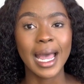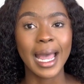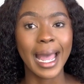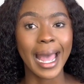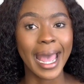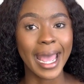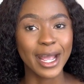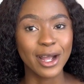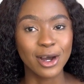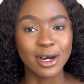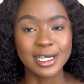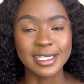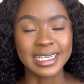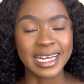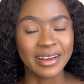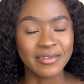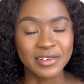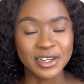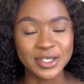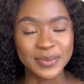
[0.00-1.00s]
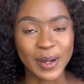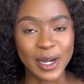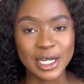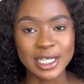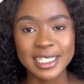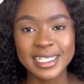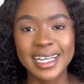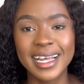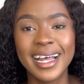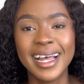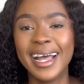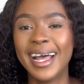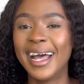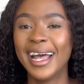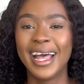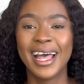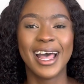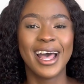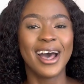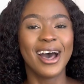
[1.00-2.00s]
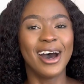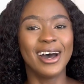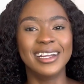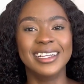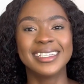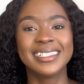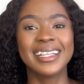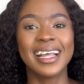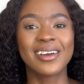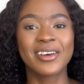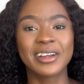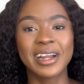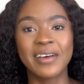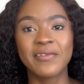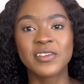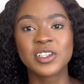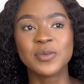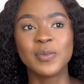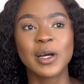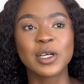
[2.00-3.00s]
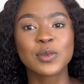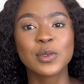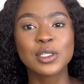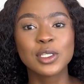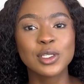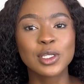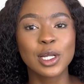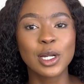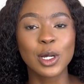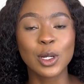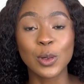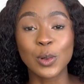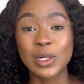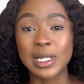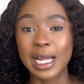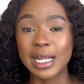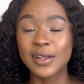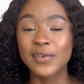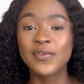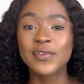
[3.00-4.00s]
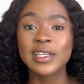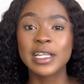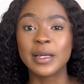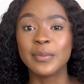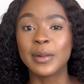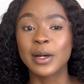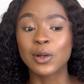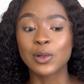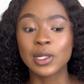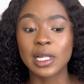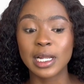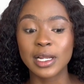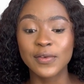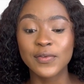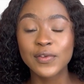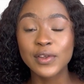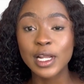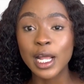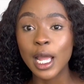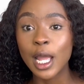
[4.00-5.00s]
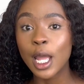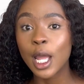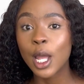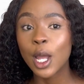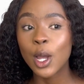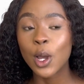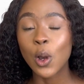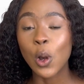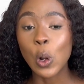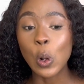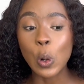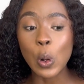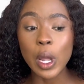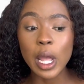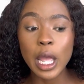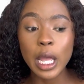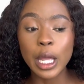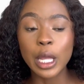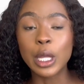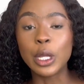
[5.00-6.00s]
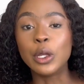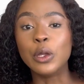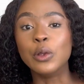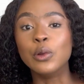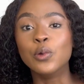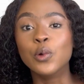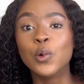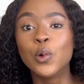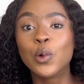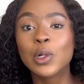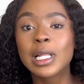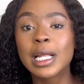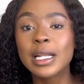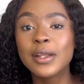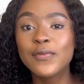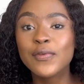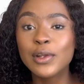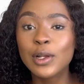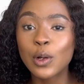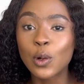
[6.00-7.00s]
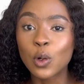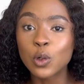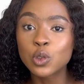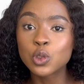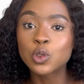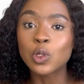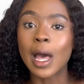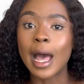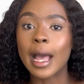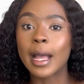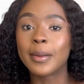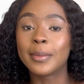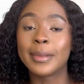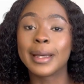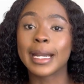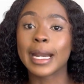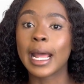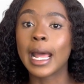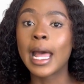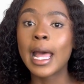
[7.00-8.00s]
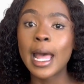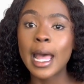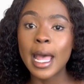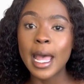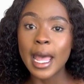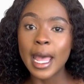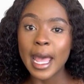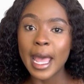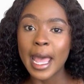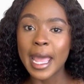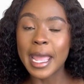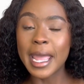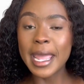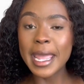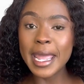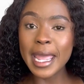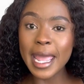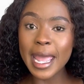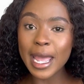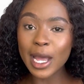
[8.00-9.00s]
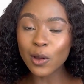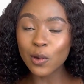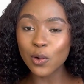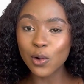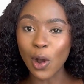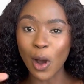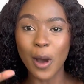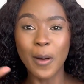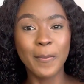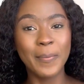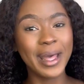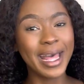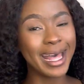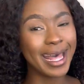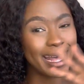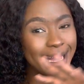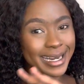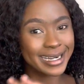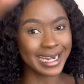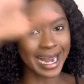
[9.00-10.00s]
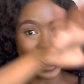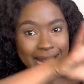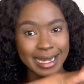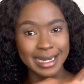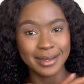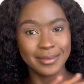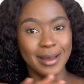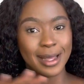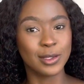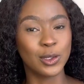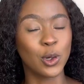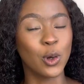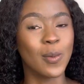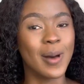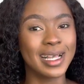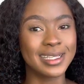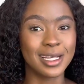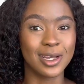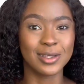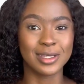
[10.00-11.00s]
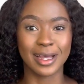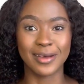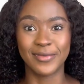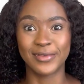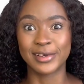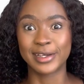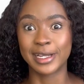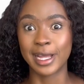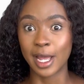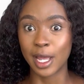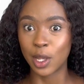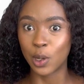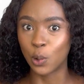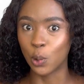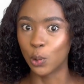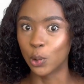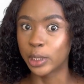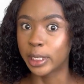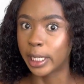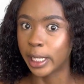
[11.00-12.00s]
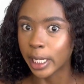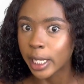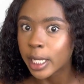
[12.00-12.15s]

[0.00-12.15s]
I got average marks. Honestly, I got average marks. Within the law, Utalifile, Marotalifile, Okohe, no, Utalifile, Otuang, Mera. Eo compare, I live at Kuba, South Africa, it would.